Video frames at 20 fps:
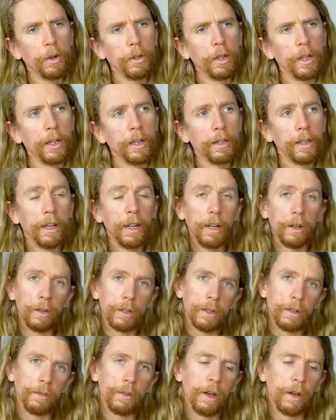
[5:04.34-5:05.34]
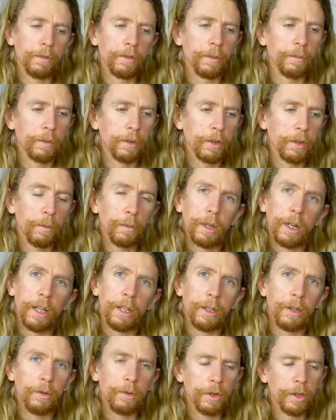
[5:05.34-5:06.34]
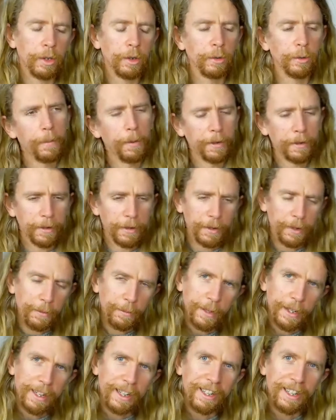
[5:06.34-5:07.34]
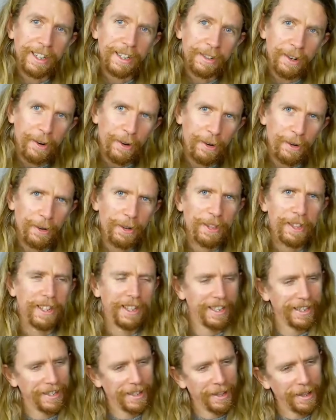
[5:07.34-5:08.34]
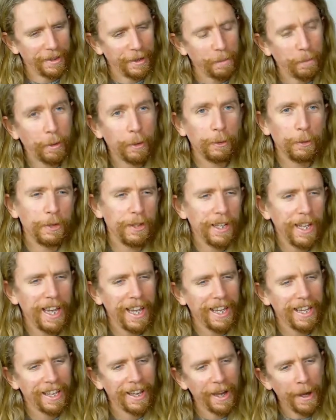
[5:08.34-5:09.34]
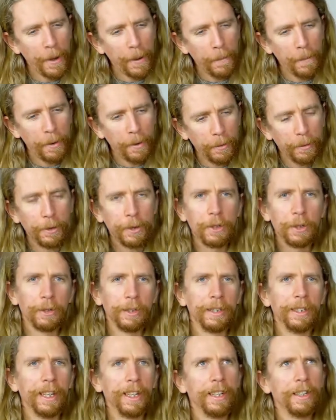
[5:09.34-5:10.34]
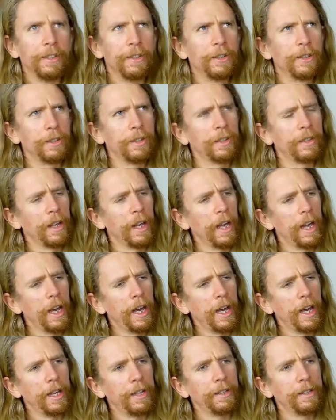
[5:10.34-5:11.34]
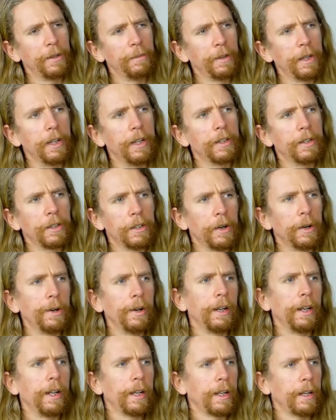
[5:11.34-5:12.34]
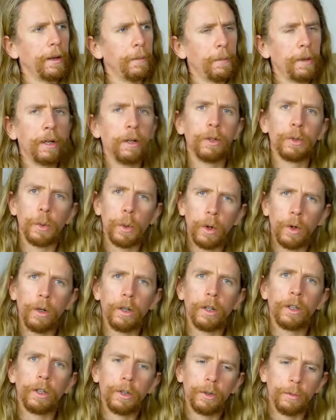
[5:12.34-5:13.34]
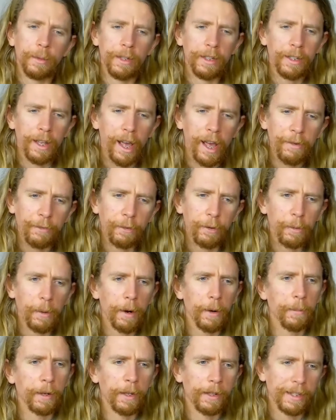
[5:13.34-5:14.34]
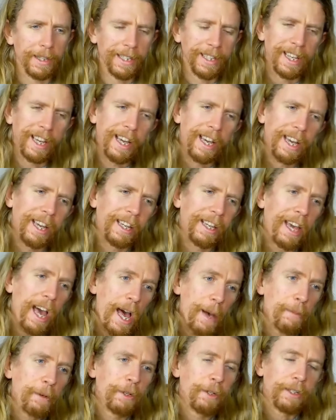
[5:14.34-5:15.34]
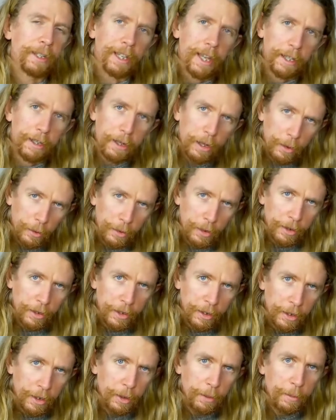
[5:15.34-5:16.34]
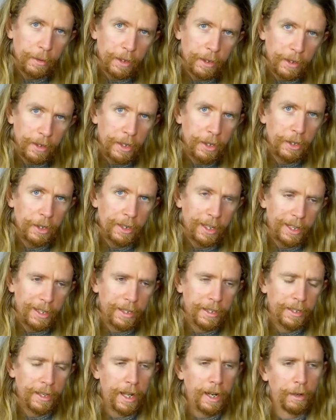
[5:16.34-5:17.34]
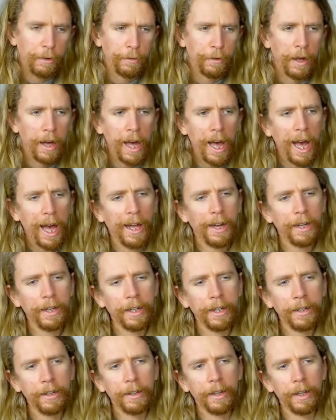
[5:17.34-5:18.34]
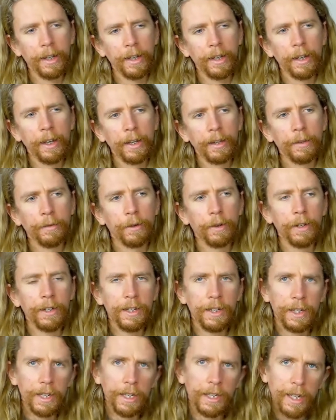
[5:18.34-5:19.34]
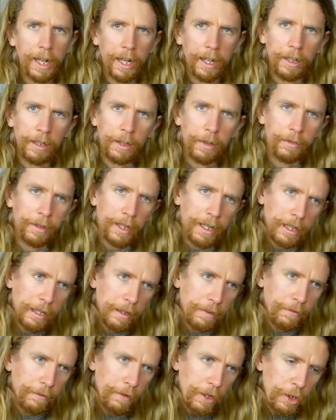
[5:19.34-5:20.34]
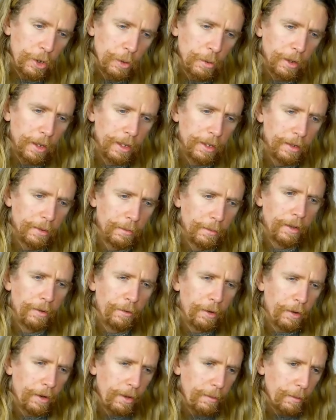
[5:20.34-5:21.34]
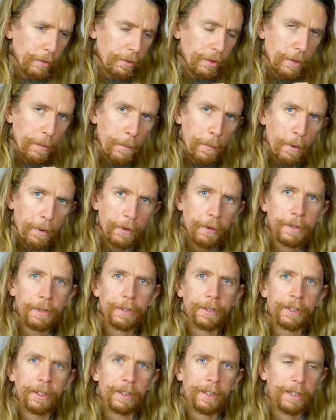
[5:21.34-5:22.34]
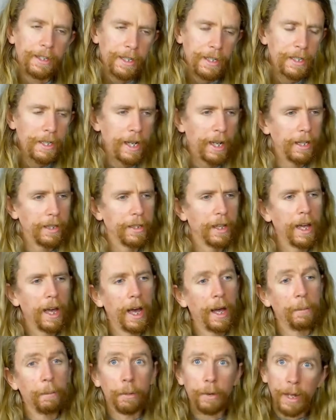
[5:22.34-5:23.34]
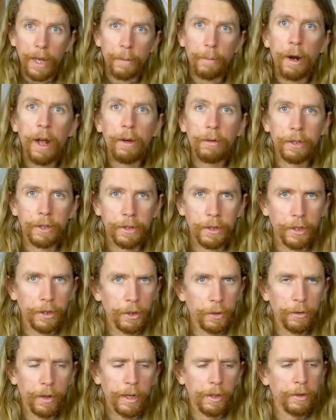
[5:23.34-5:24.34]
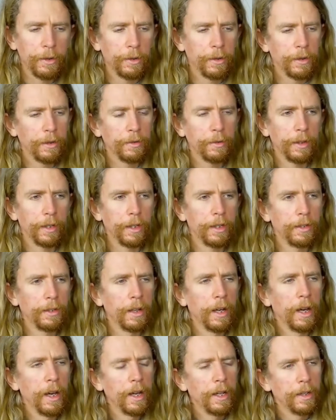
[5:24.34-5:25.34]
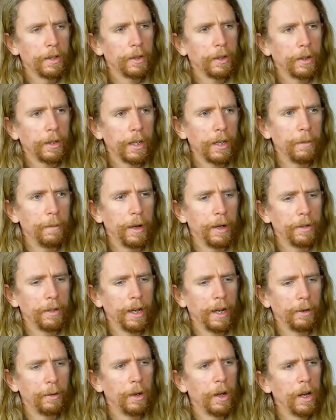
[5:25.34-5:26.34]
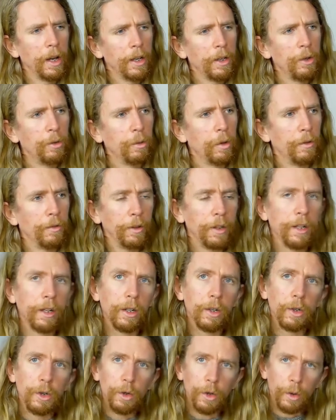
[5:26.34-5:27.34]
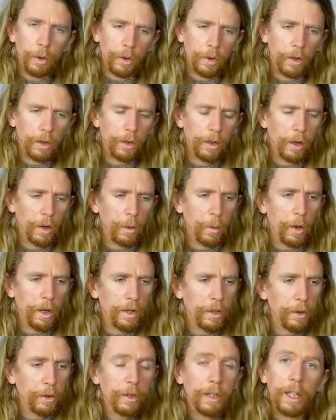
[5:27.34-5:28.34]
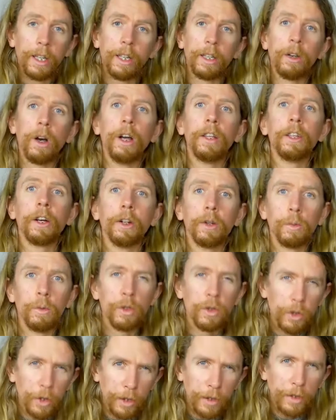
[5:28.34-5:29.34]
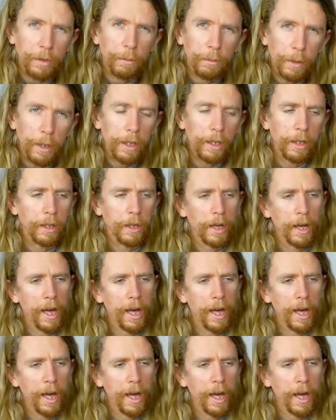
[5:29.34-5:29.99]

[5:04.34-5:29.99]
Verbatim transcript: in the, the lyrics of, of some, someone like U2. But there's something in this earthiness, that the prosaic poetry that is just, it's something that's eternal that can appeal to all humans everywhere because it's, it captures, it gets closer to the human condition itself. And in the, the very details of the individualism, the very most personal details. And Brene Brown is such a great source for this, talking about how you reveal your, what you think think I thought it was just me.